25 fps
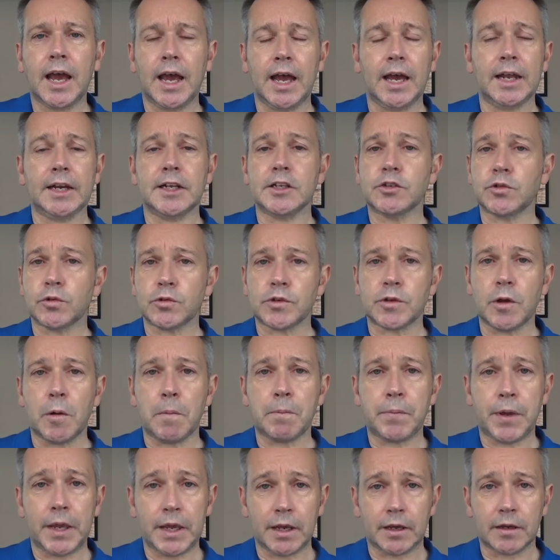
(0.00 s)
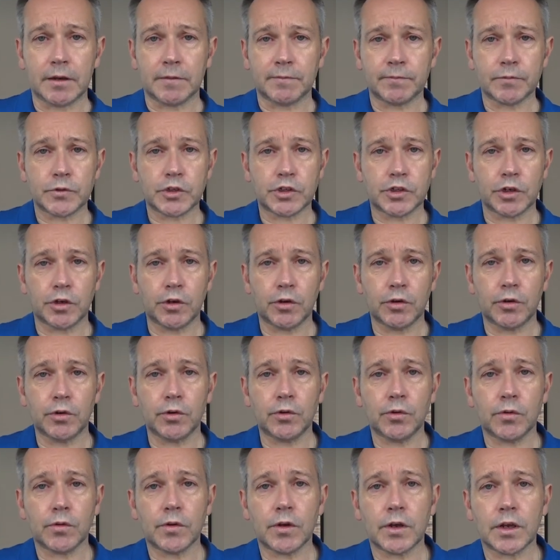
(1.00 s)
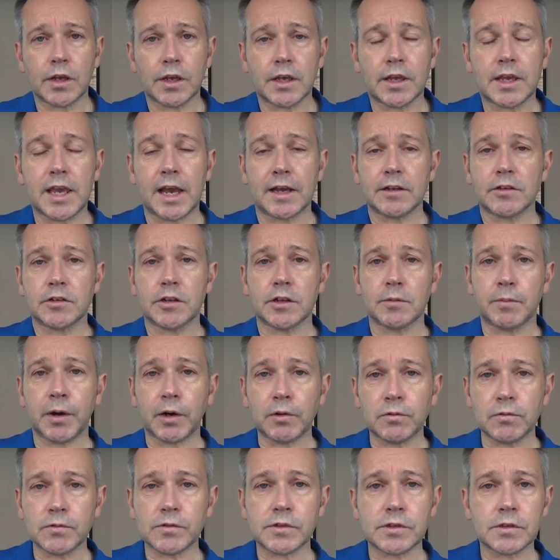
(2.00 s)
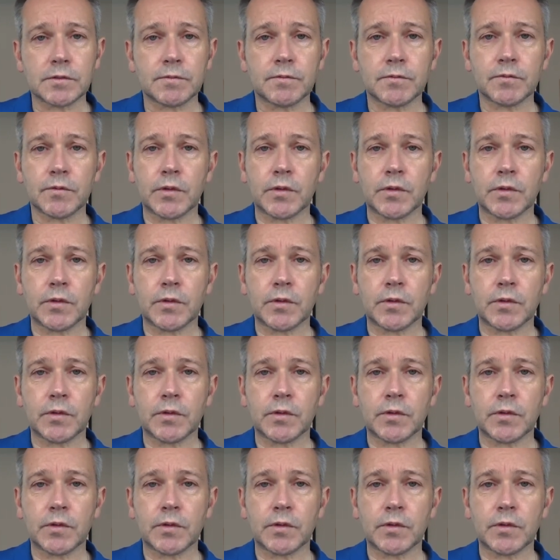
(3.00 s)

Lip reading: and it's also a pig to get to the bolts.